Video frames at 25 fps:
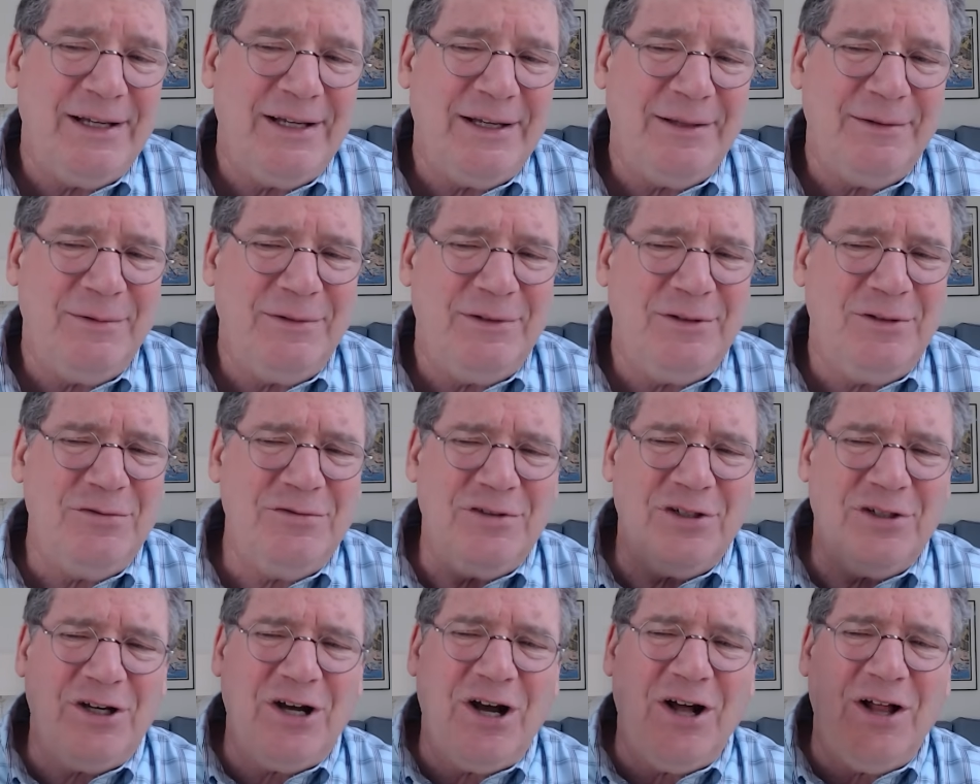I
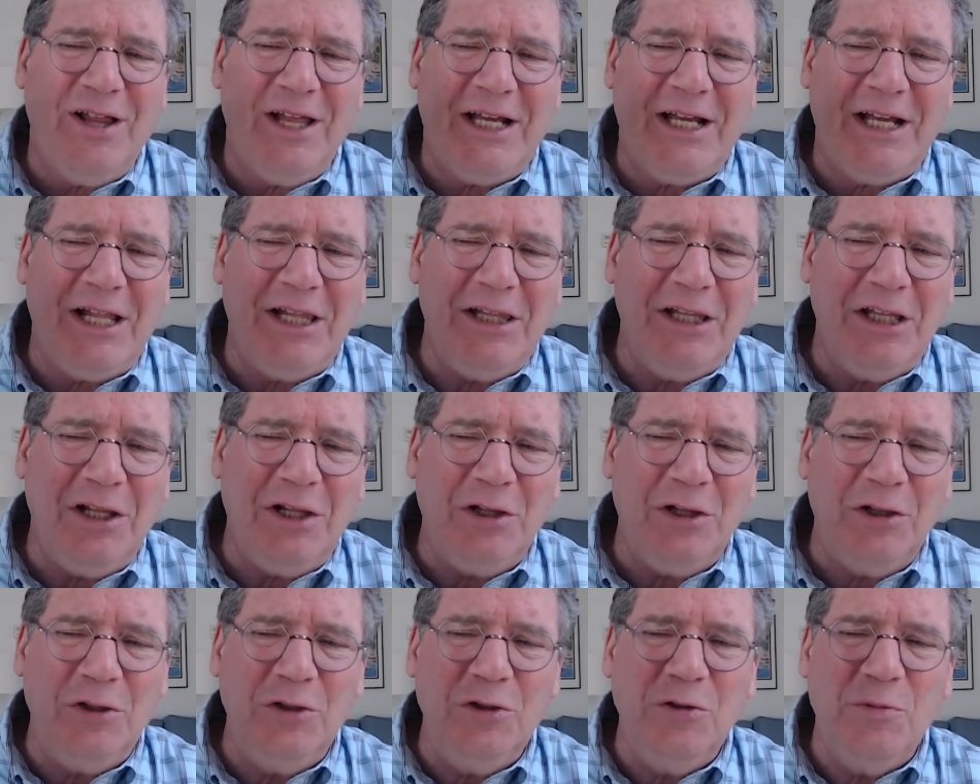used to call like a
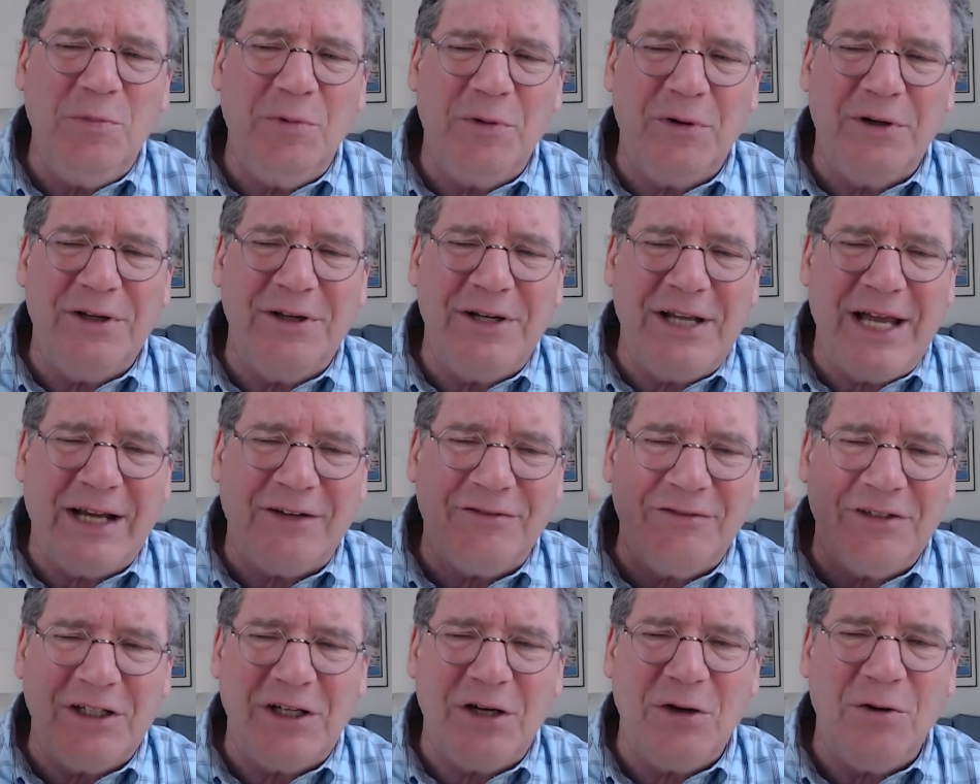little loop where you'd
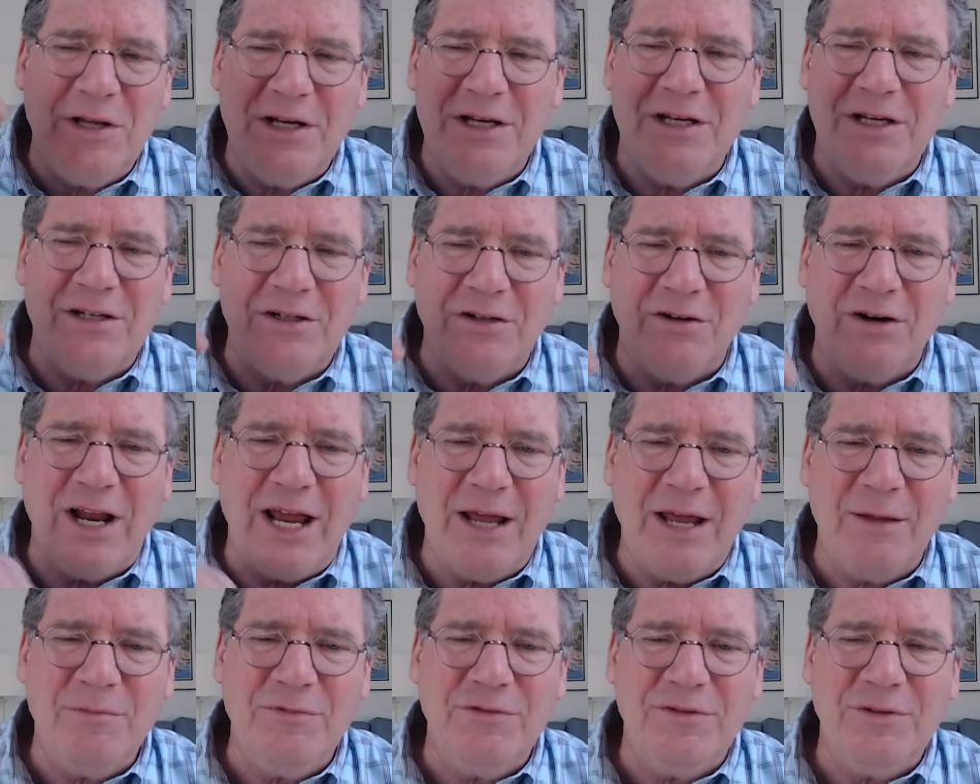actually go in and
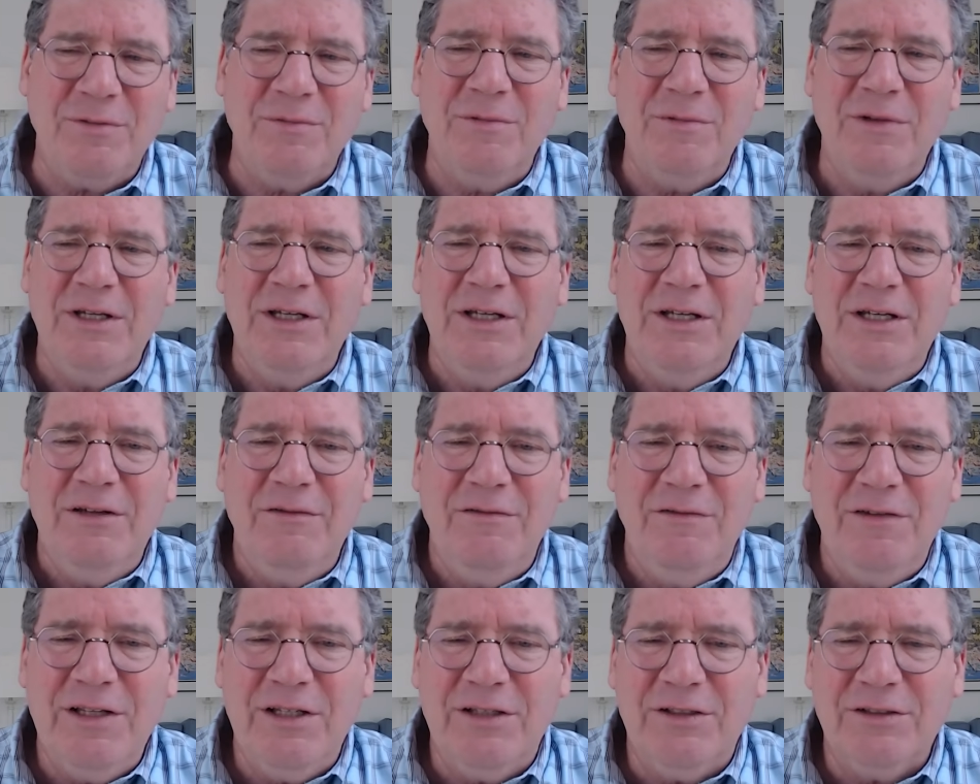grab some
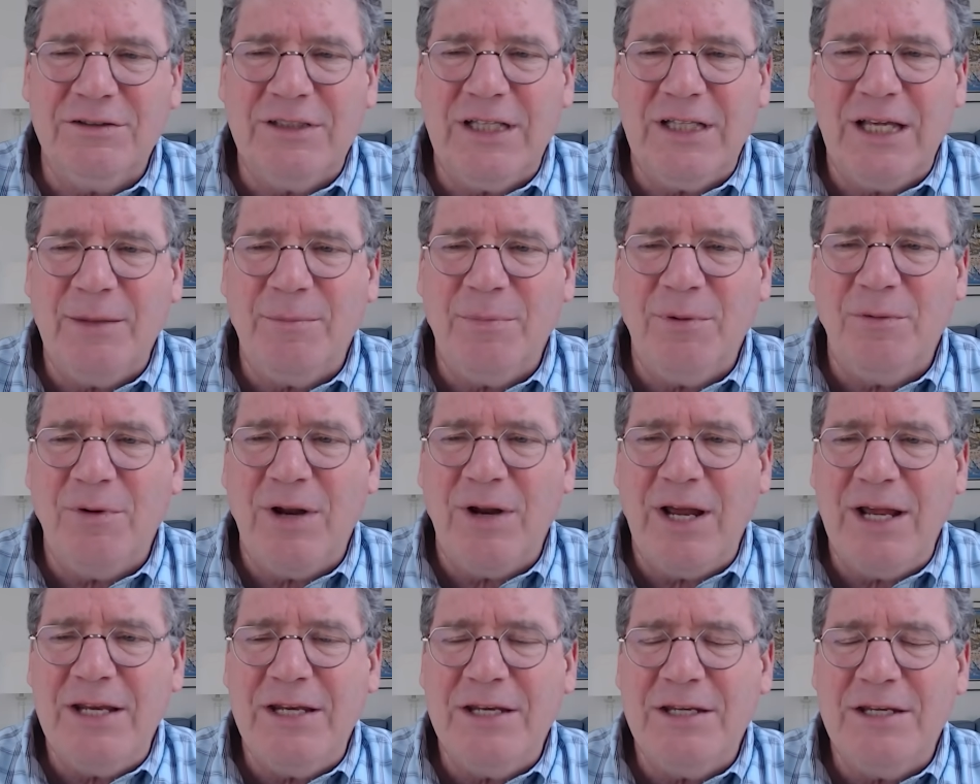fecal sample
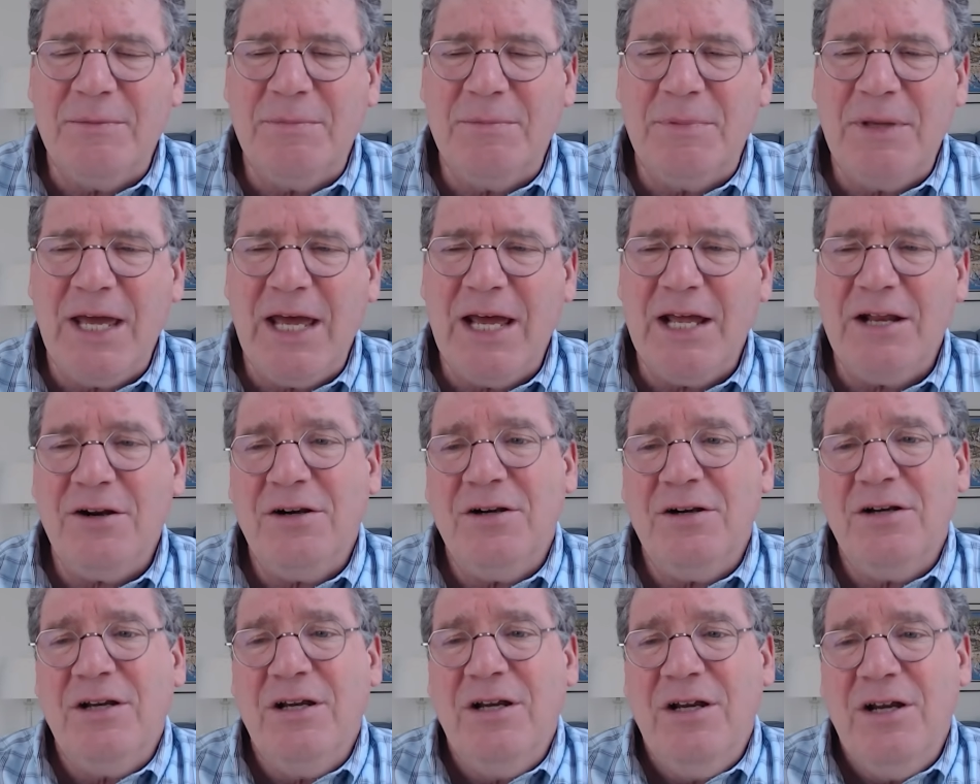right in the pet,
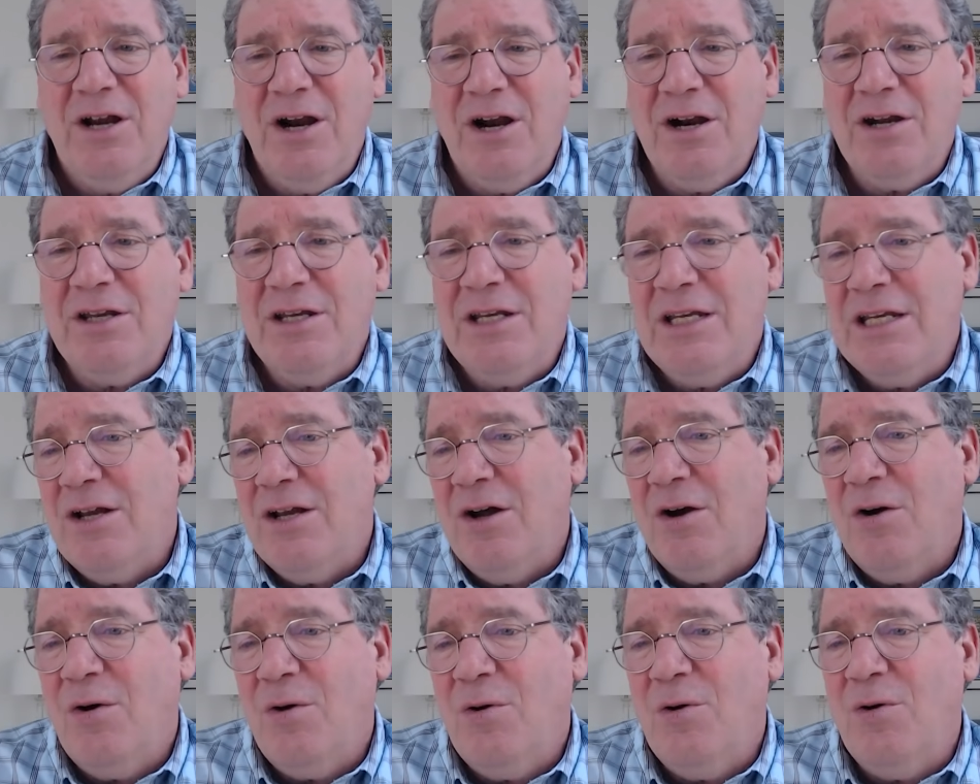or do you need
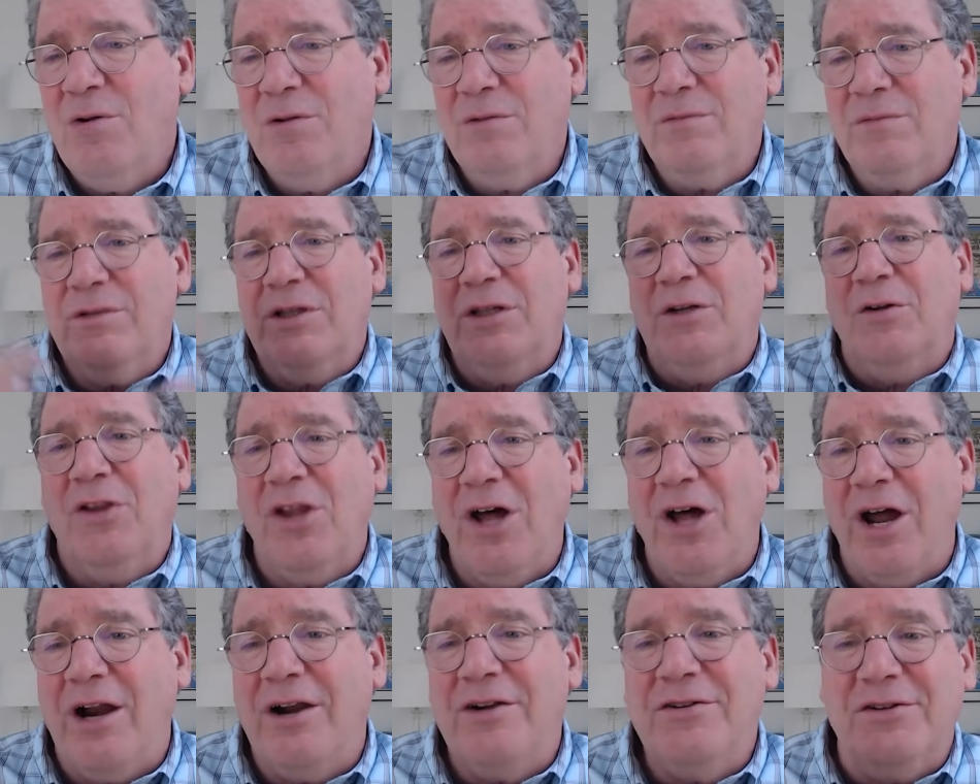a whole,
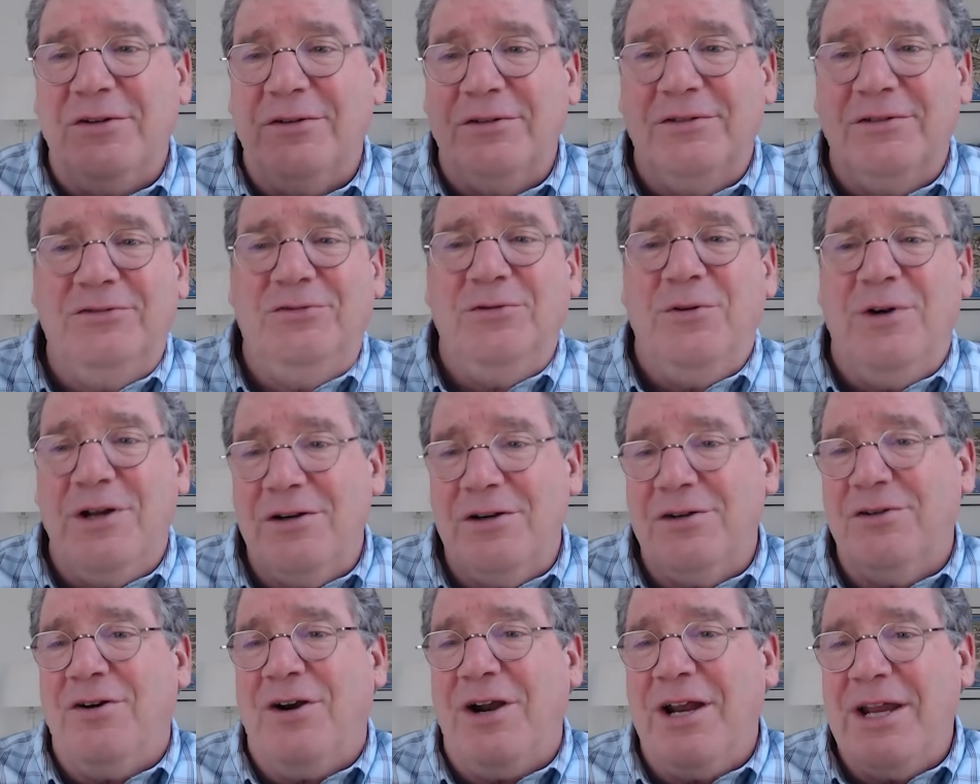large,
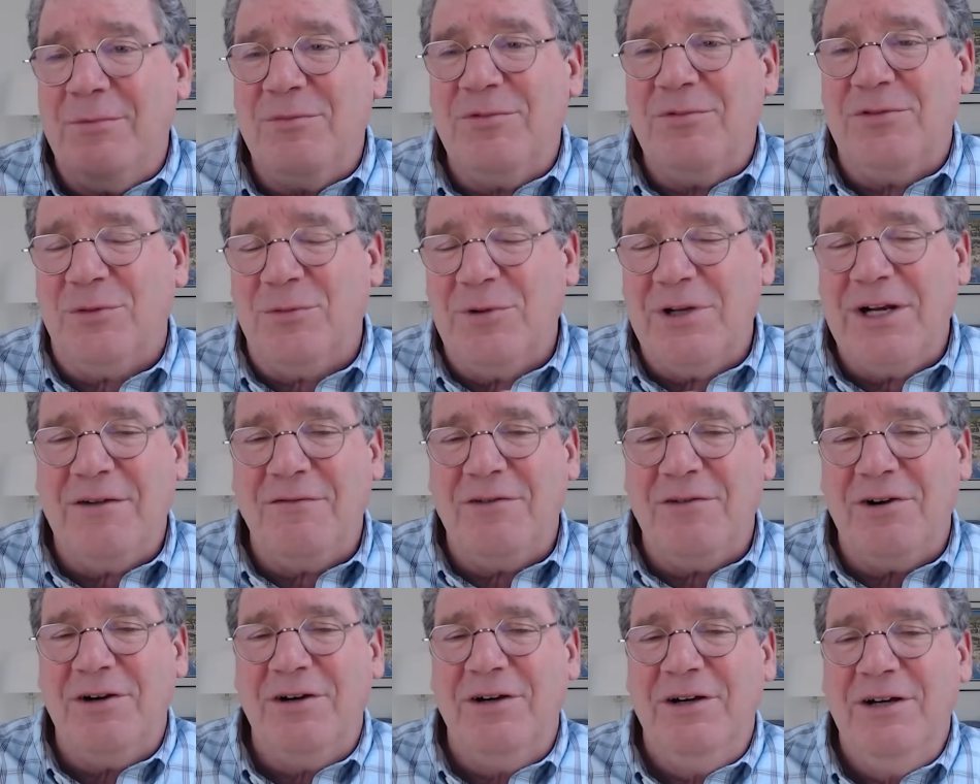200 grams or
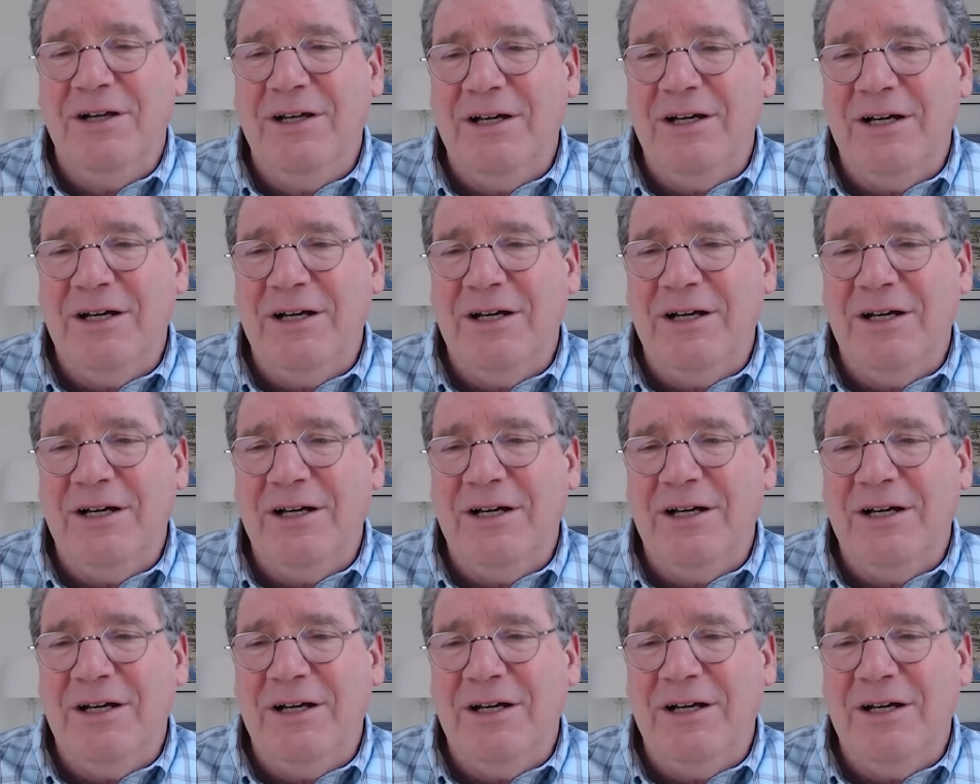whatever